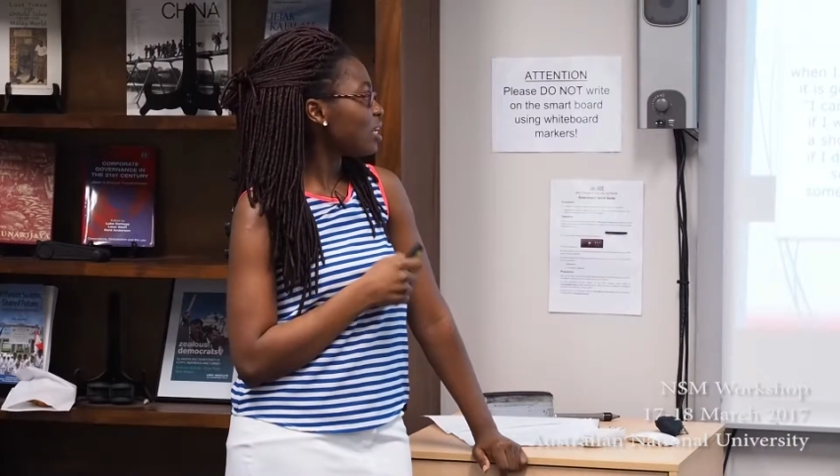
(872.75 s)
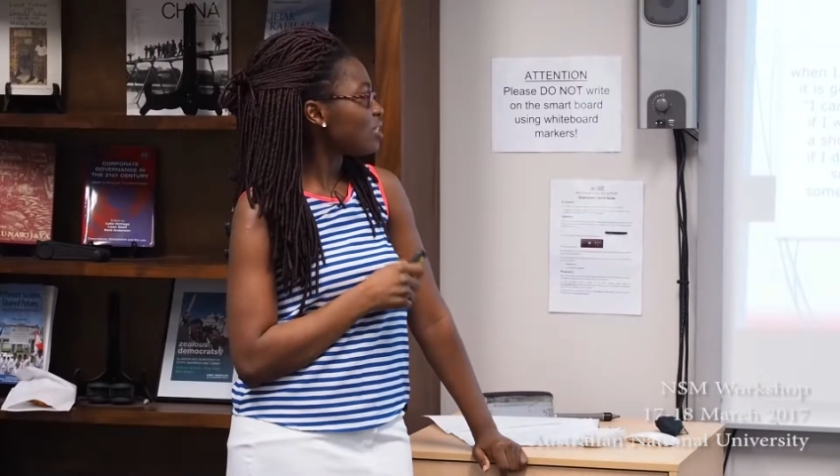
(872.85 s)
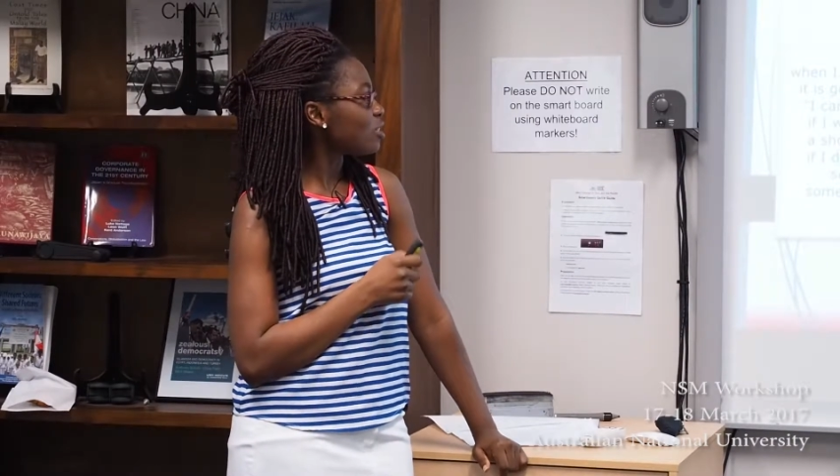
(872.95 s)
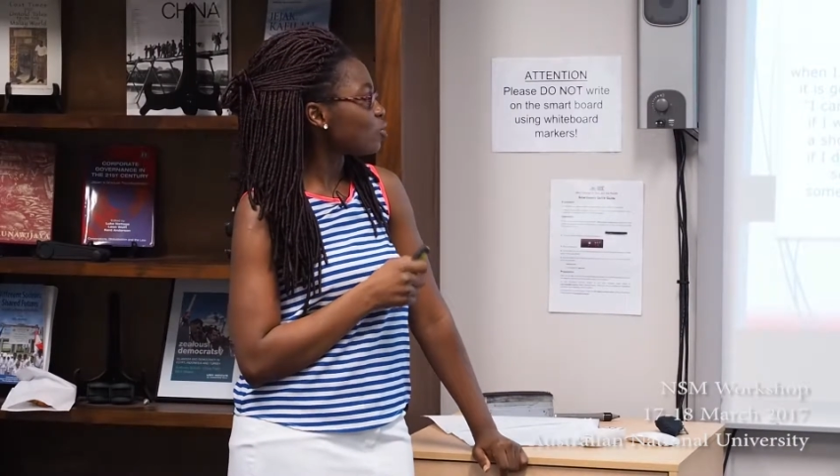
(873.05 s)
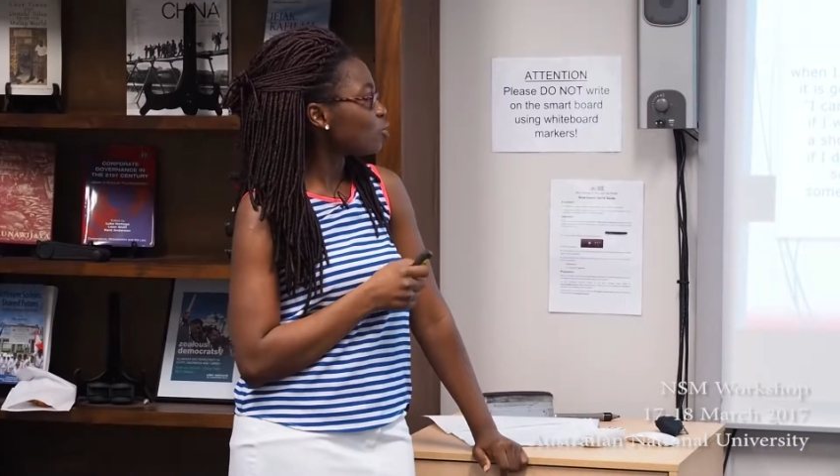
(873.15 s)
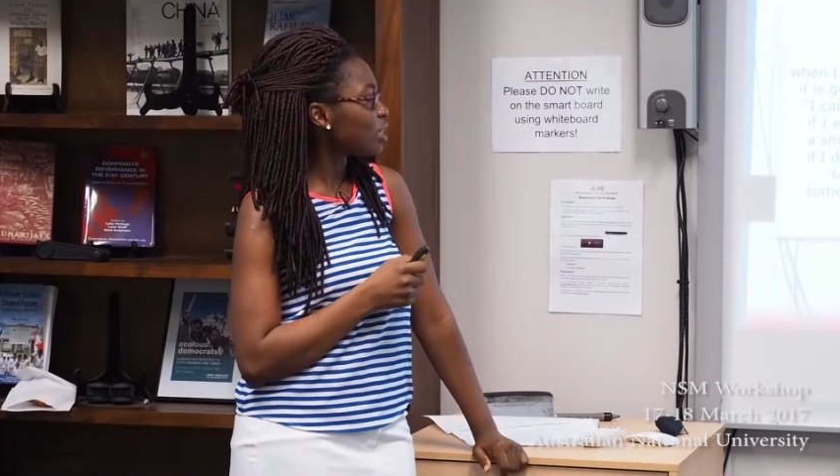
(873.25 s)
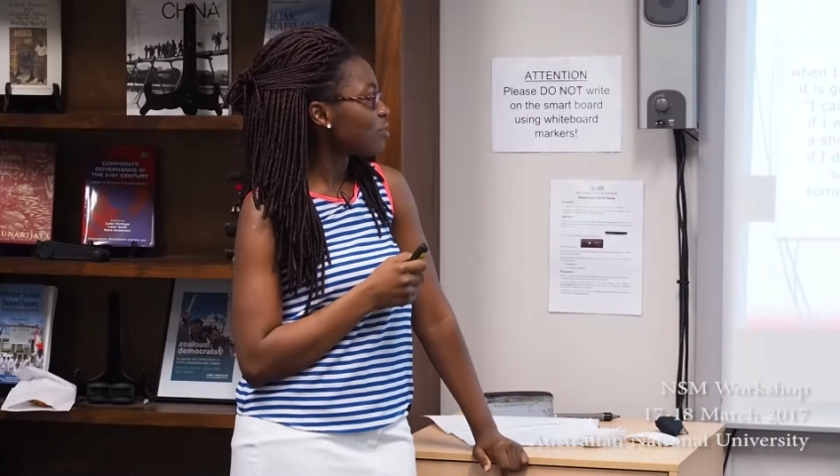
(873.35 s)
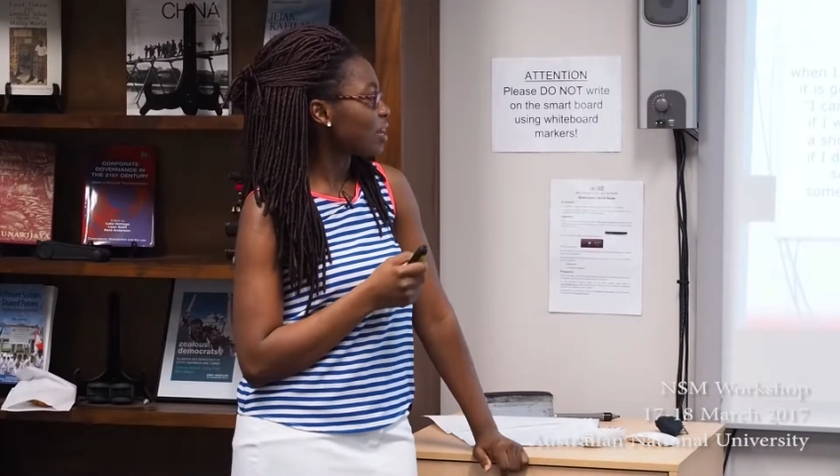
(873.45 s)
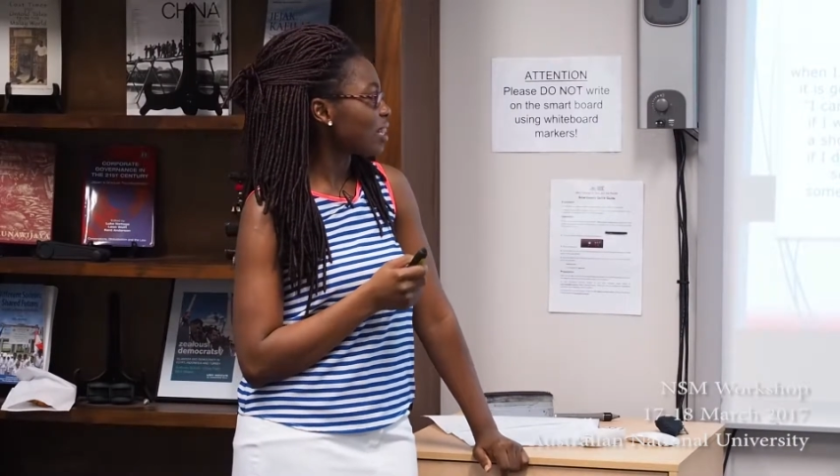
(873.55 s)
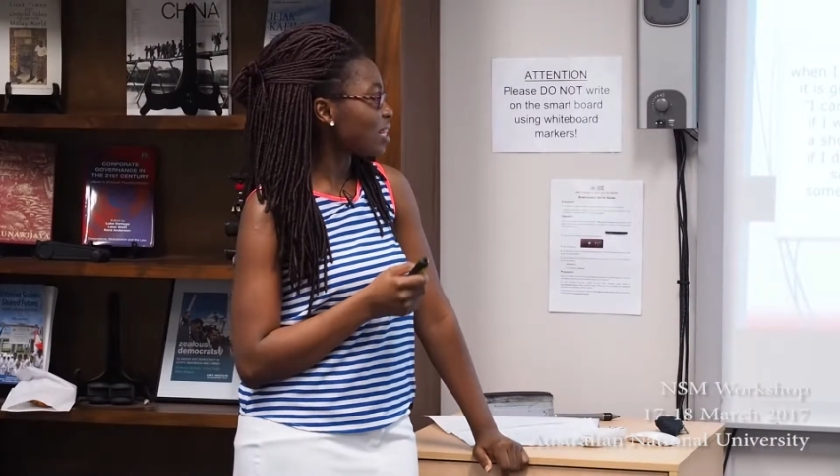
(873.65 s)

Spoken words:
it is good if I